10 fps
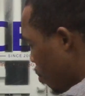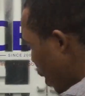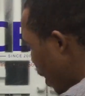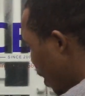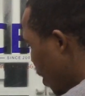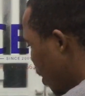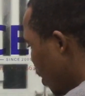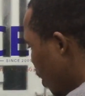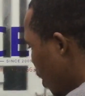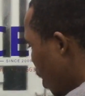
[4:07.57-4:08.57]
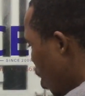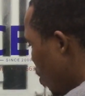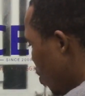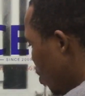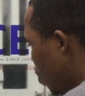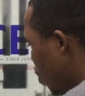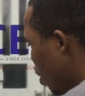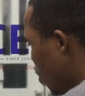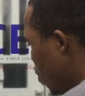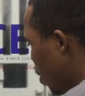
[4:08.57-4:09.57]
Pink. How about this one?
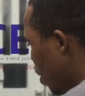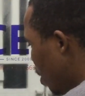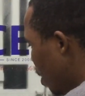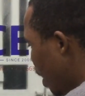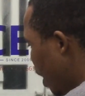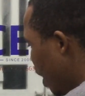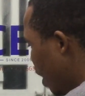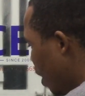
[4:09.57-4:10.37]
Pink.